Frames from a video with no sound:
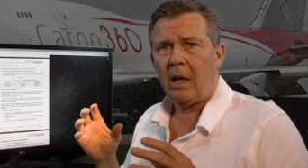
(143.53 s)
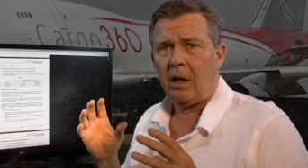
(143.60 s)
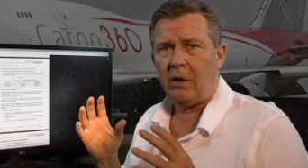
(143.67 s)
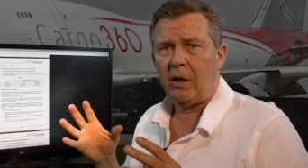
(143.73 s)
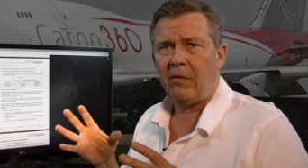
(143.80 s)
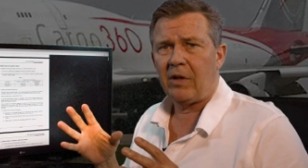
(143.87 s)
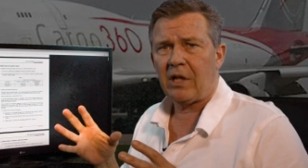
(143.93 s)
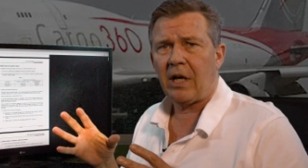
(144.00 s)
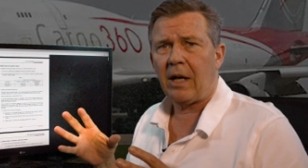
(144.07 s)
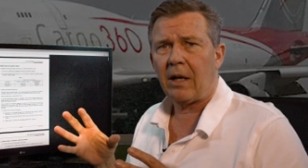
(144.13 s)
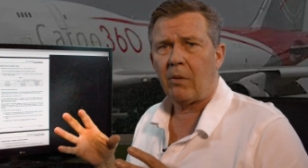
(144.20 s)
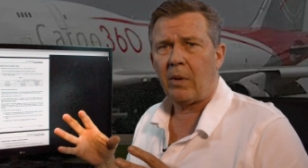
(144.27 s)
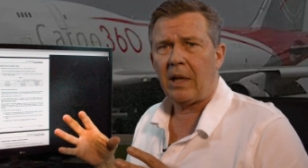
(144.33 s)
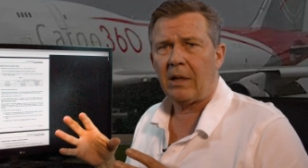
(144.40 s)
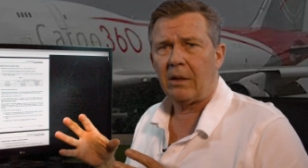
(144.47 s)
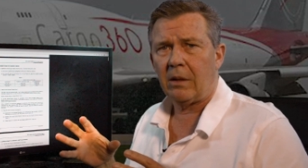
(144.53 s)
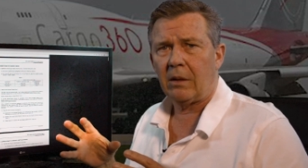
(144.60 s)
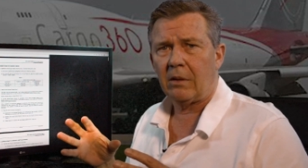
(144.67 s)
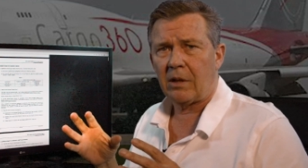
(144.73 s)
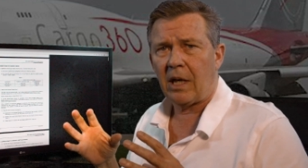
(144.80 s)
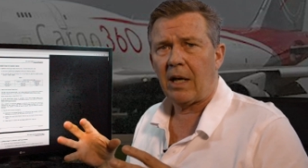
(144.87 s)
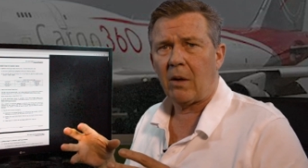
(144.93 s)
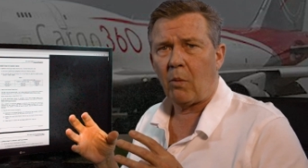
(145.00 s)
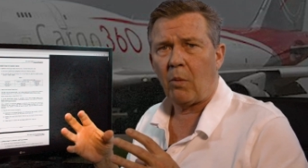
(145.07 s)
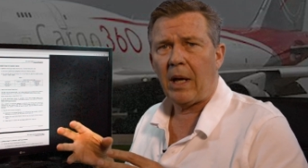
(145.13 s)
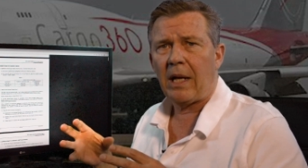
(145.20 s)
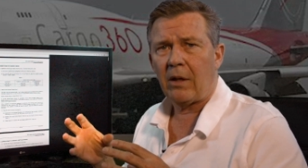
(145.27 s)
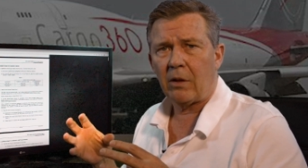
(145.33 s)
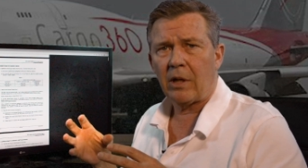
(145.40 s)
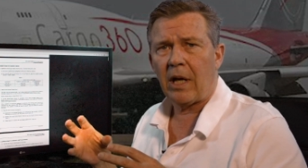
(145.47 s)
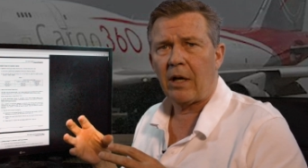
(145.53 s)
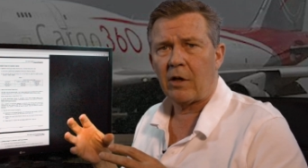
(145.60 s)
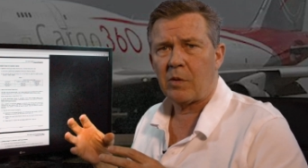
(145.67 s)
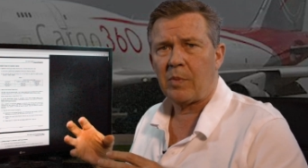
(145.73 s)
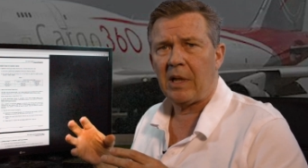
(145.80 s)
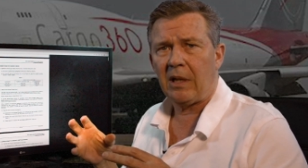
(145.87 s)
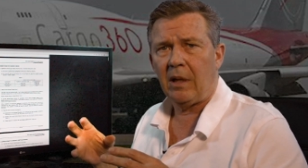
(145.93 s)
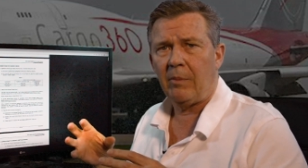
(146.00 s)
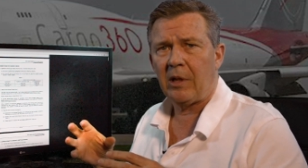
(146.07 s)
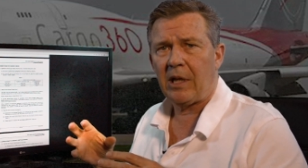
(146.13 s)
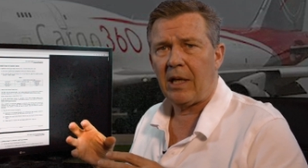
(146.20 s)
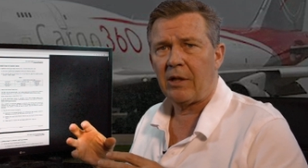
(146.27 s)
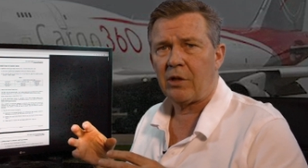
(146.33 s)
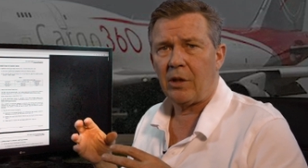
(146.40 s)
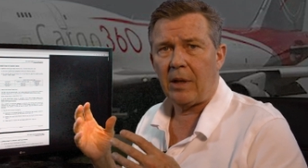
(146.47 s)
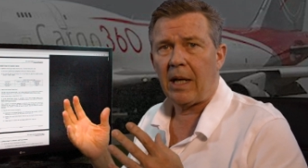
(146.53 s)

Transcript: and you have a tire weight, tire weight or tire speed limitation,